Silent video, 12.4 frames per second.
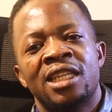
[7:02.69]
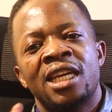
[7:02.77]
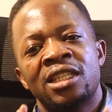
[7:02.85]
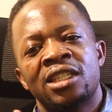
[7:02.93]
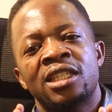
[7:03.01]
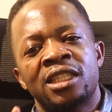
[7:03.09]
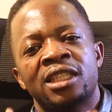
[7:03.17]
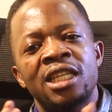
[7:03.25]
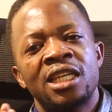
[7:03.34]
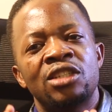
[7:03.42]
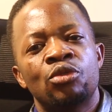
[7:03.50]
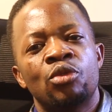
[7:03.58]
There is a
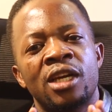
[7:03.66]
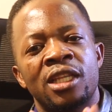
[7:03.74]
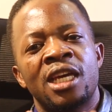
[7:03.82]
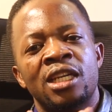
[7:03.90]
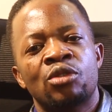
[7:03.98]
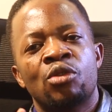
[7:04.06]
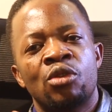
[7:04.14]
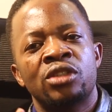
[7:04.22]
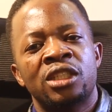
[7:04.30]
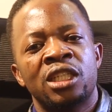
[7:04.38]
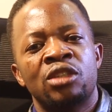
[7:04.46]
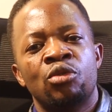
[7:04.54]
stage where that
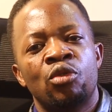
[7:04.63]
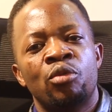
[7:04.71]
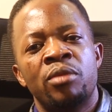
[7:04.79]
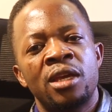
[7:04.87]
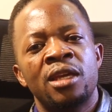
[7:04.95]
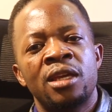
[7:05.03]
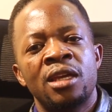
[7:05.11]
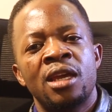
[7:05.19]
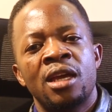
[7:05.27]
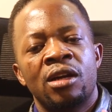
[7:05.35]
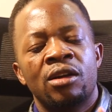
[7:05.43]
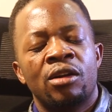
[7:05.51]
content will be
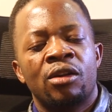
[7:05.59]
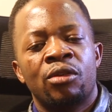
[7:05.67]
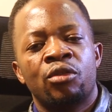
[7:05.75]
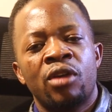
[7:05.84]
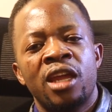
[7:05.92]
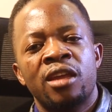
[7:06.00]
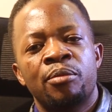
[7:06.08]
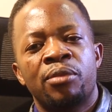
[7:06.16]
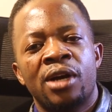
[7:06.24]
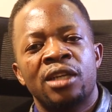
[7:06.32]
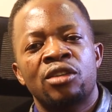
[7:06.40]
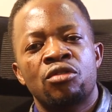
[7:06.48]
ripe
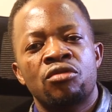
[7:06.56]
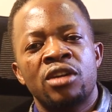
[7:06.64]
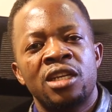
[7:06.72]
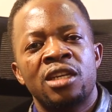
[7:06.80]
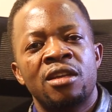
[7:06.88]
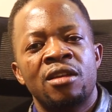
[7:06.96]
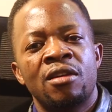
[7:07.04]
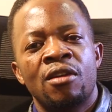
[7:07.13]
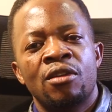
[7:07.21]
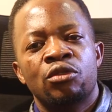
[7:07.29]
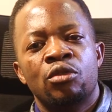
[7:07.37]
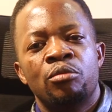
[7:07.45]
and ready
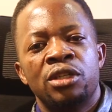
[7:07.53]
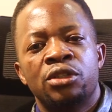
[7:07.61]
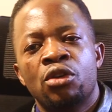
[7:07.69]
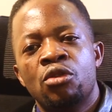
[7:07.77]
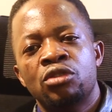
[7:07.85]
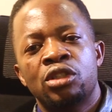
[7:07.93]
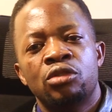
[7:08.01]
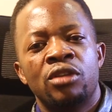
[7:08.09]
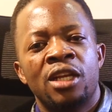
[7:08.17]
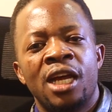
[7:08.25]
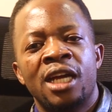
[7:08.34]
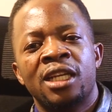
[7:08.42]
to be taught to
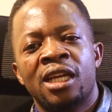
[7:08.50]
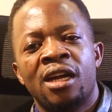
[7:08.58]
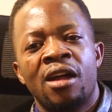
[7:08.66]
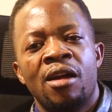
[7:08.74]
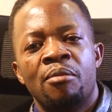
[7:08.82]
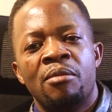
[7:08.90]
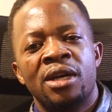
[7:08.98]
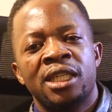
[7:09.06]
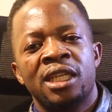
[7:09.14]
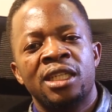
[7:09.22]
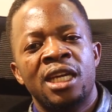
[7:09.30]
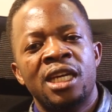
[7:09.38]
the learner, but
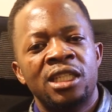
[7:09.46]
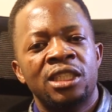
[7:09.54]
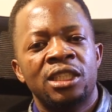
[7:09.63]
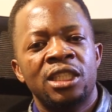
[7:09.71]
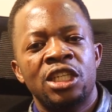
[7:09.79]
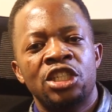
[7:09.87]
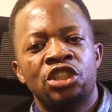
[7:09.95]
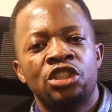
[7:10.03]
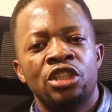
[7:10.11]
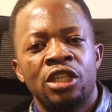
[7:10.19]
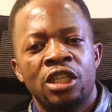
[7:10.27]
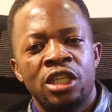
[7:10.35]
at that stage
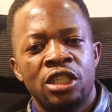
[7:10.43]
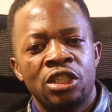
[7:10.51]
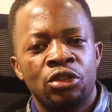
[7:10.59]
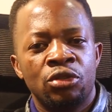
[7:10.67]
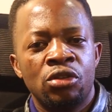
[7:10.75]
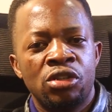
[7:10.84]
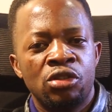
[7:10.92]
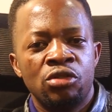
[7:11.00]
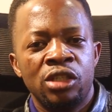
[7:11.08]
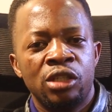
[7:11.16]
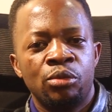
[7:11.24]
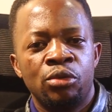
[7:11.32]
it is not
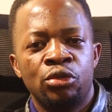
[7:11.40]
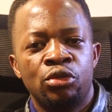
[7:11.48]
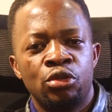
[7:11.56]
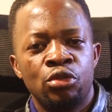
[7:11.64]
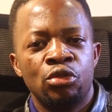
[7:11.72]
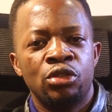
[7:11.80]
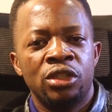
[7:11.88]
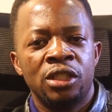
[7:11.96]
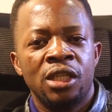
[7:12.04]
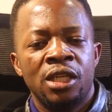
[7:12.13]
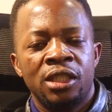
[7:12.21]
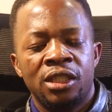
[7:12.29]
suitable to use
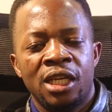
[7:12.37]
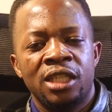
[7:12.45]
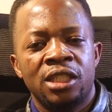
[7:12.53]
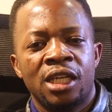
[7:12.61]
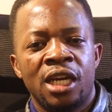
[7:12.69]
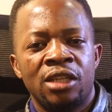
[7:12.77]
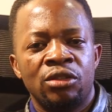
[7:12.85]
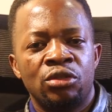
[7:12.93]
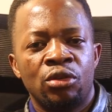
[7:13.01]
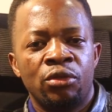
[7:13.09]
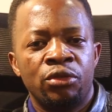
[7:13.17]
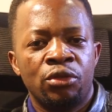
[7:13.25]
such kinds
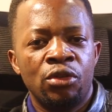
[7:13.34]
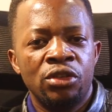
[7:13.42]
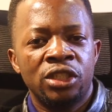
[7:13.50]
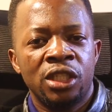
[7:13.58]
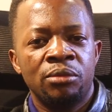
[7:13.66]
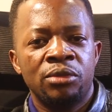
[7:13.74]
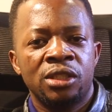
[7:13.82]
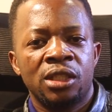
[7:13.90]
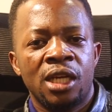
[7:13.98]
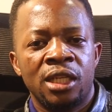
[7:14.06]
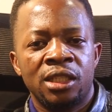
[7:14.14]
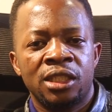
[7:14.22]
of concepts
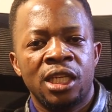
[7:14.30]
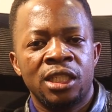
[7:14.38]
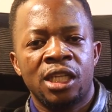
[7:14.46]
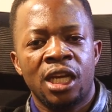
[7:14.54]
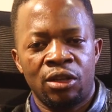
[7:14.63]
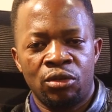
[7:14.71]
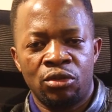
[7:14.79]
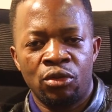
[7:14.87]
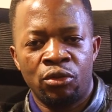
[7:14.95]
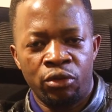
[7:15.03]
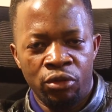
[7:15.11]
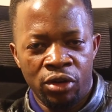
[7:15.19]
and such kinds
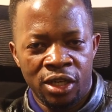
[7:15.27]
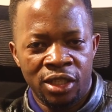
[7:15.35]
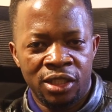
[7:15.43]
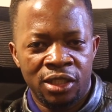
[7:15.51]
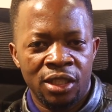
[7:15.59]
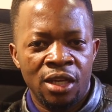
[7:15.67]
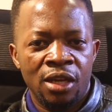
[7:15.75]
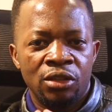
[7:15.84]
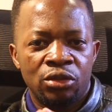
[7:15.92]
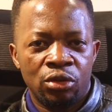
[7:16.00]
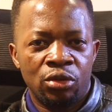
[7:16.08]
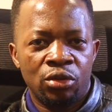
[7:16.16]
of words.
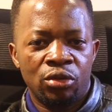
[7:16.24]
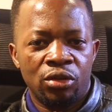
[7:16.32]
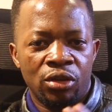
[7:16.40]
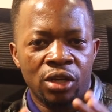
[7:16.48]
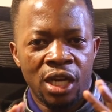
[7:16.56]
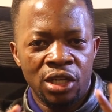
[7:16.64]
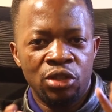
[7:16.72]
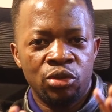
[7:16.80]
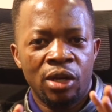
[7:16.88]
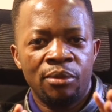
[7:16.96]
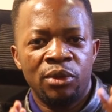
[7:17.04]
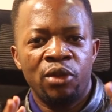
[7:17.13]
So a
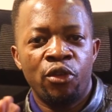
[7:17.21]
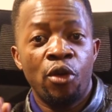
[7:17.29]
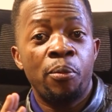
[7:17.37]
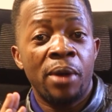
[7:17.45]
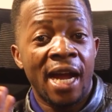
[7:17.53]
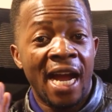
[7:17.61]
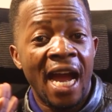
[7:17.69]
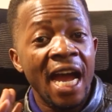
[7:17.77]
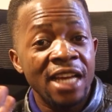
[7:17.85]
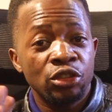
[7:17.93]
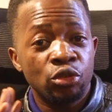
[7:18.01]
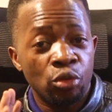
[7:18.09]
curriculum developer
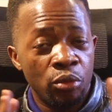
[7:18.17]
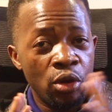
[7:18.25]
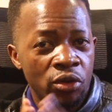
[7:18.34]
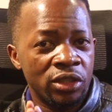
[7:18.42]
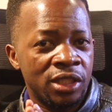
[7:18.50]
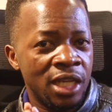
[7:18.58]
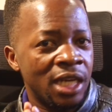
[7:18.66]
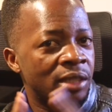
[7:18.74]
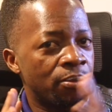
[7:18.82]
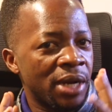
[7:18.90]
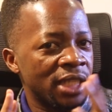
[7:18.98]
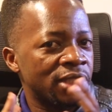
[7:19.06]
has to be with
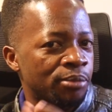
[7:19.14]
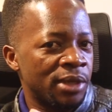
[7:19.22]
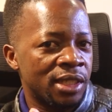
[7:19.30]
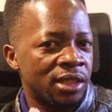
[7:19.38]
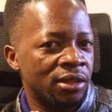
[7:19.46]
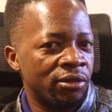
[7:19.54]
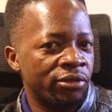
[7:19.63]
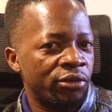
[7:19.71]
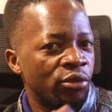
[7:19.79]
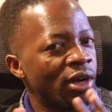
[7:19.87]
that perspective.